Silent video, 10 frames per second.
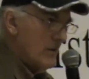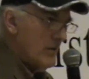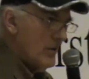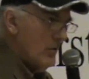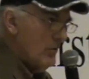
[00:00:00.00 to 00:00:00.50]

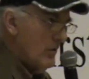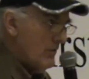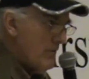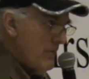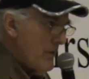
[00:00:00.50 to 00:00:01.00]
So
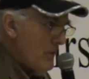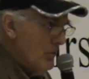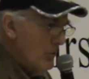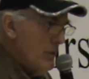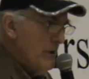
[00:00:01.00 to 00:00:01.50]

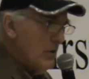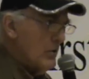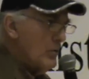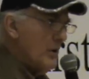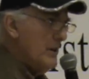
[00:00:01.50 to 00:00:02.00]
when we
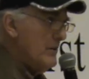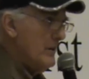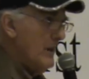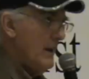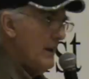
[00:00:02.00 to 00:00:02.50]
go away
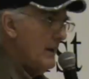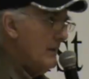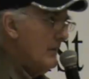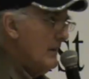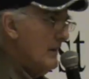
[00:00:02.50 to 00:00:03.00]

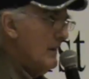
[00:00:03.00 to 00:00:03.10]
today,